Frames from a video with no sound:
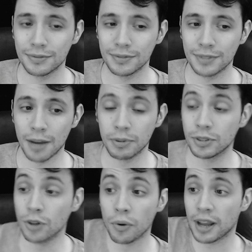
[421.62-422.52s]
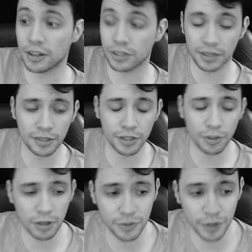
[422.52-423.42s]
But don't, actually. Continue
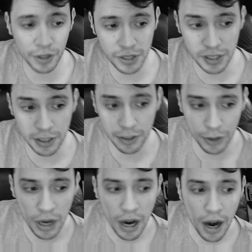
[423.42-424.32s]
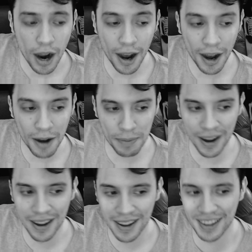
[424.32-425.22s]
watching the video, because I need the view. But
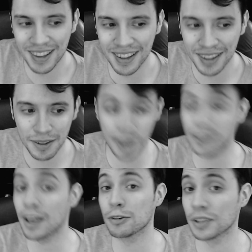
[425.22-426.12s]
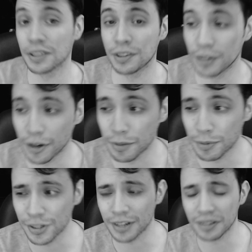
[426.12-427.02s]
and also like the video, I'd
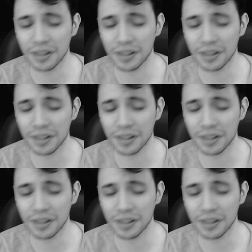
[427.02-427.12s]
appreciate it.